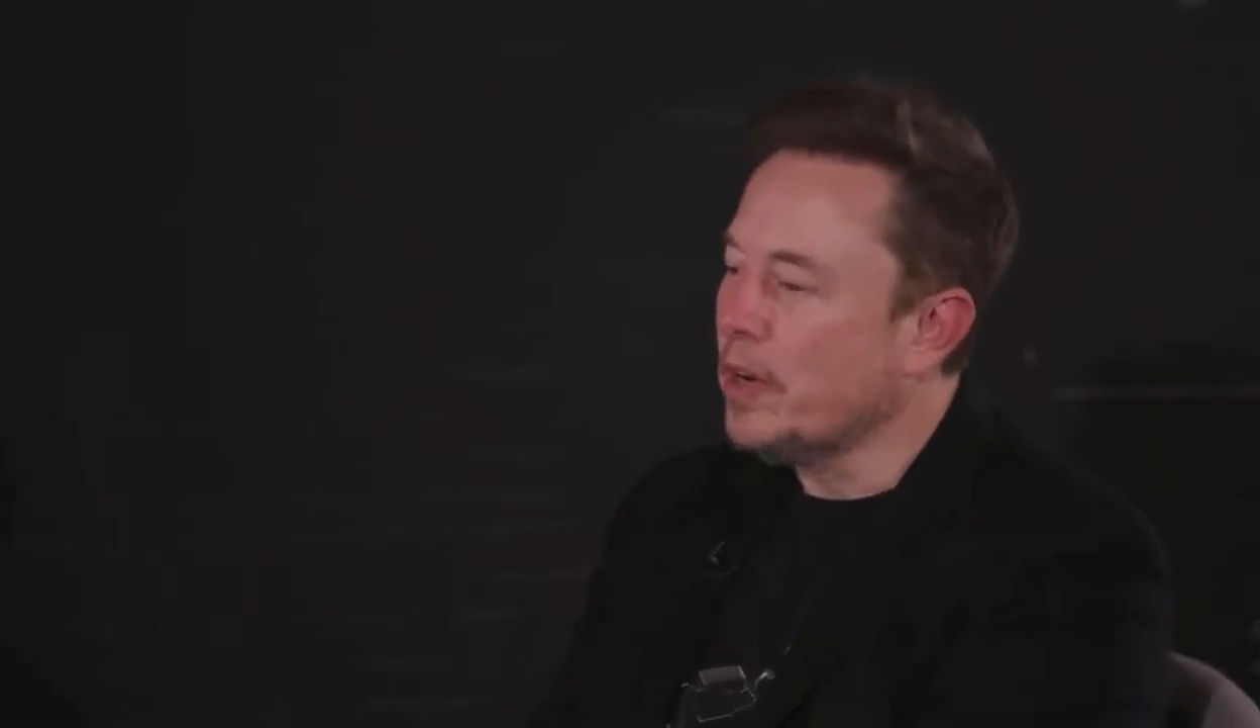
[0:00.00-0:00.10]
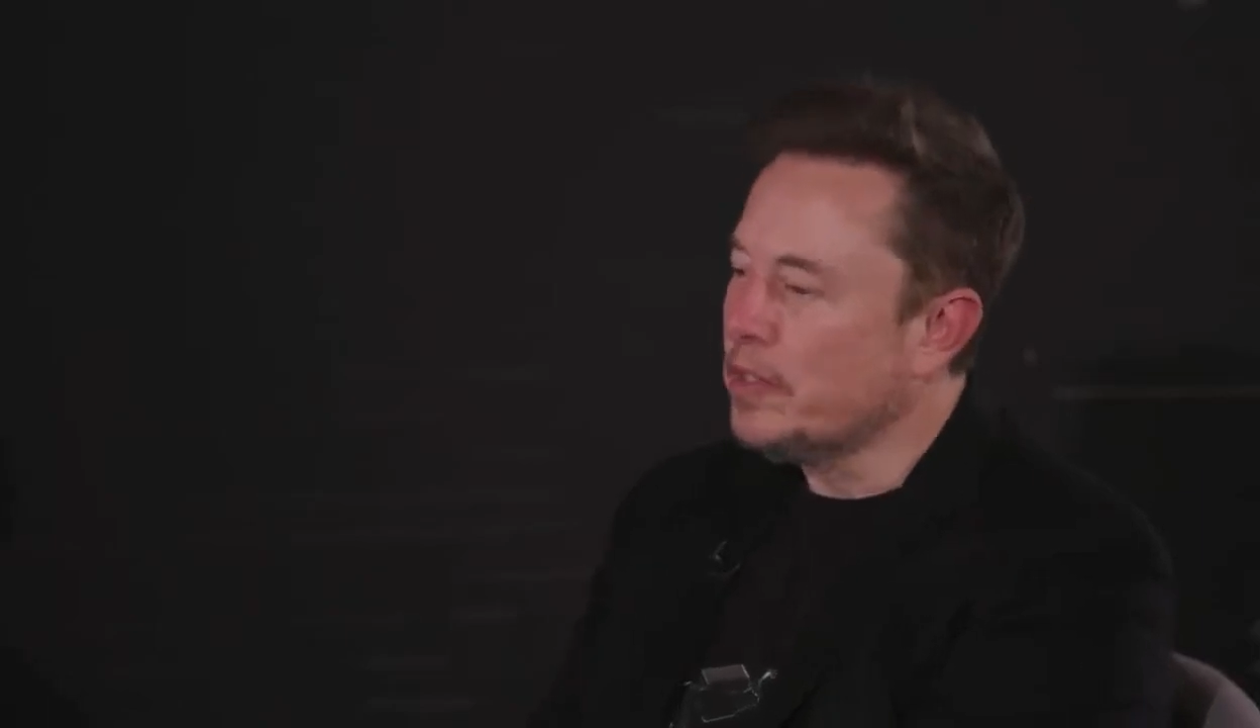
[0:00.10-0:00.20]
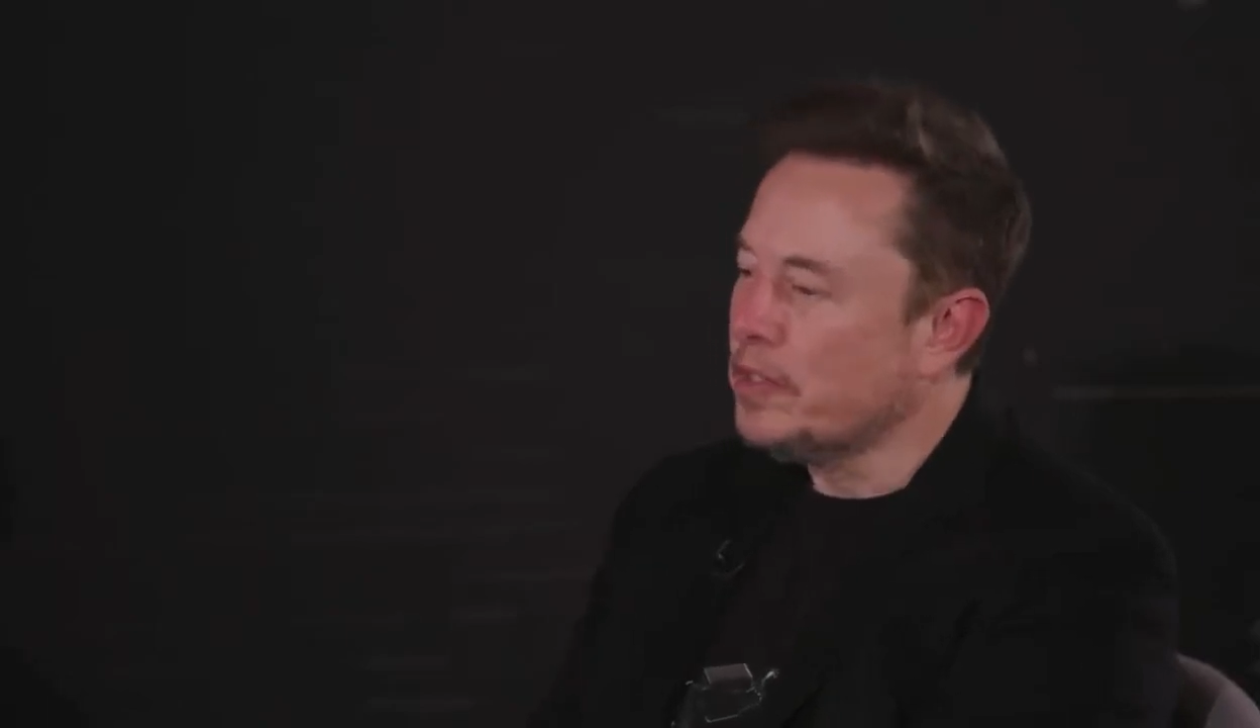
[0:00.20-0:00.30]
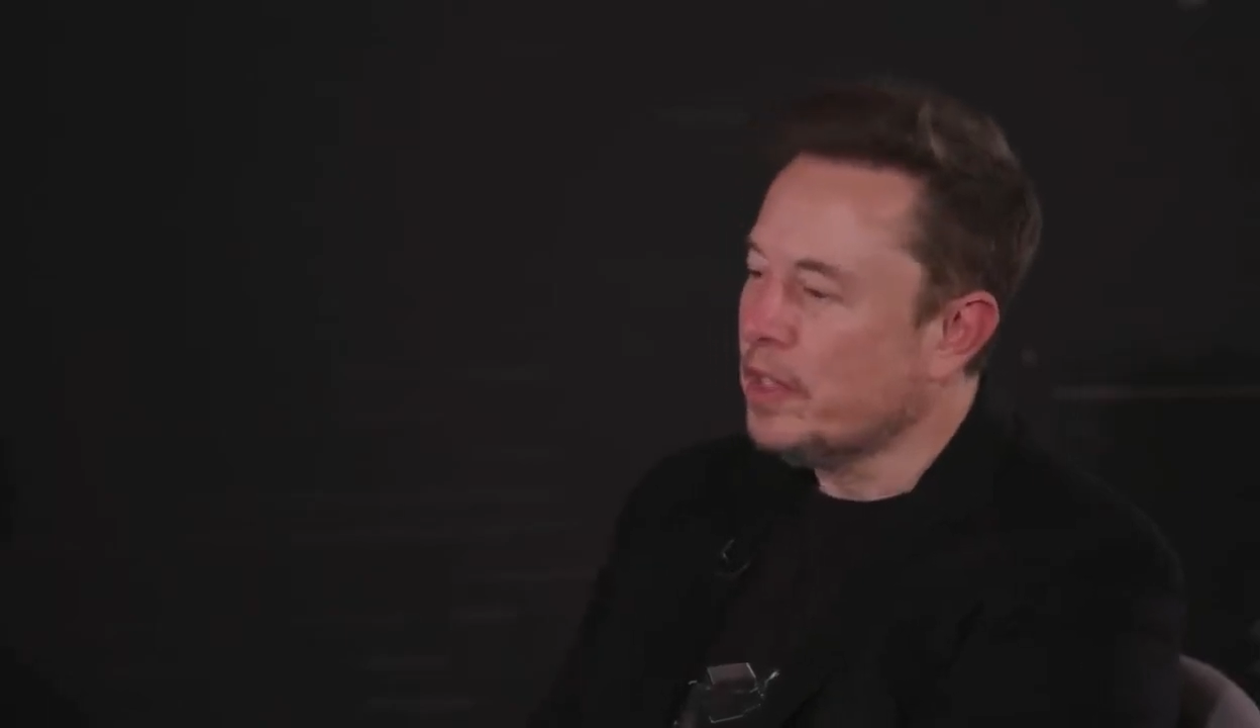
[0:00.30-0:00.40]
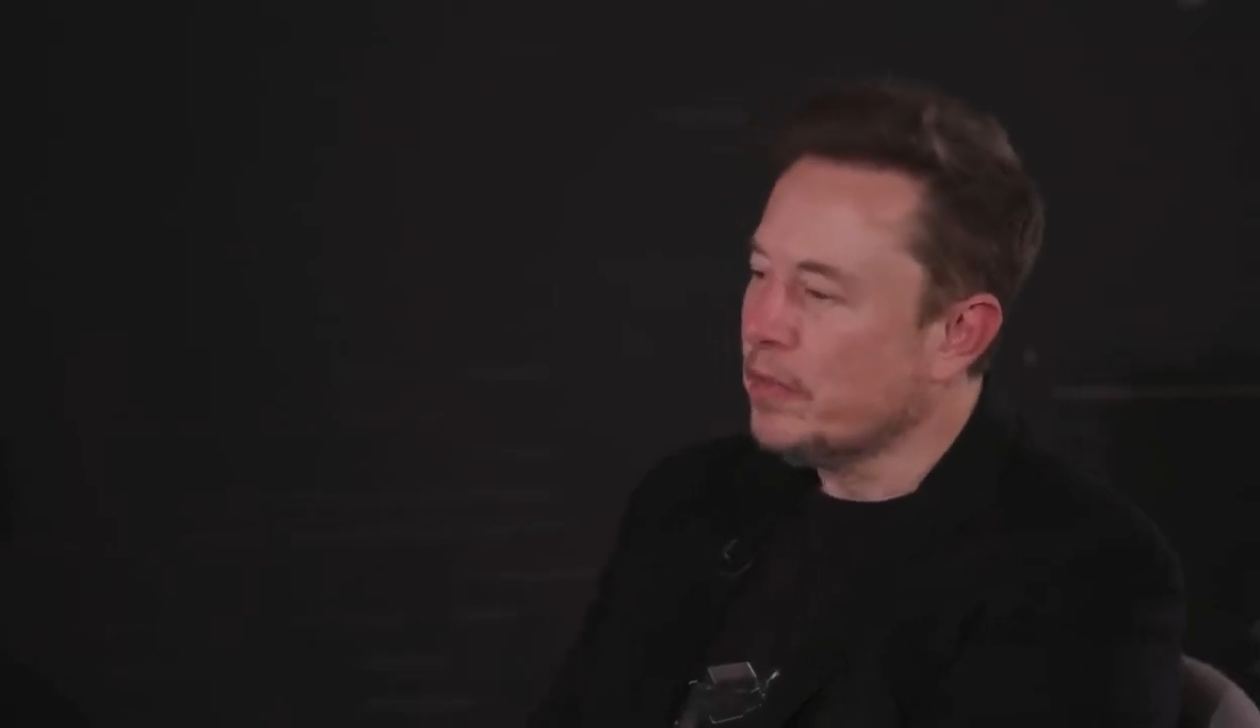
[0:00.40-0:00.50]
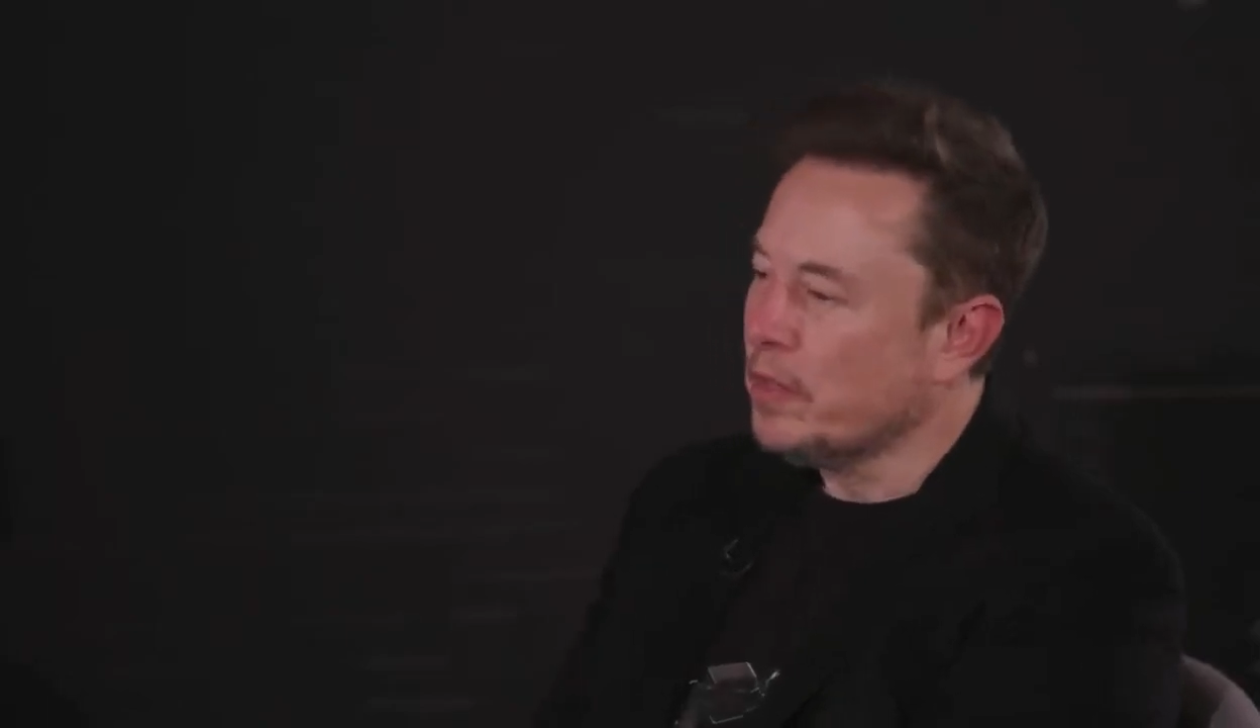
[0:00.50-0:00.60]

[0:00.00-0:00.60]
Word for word: we are seeing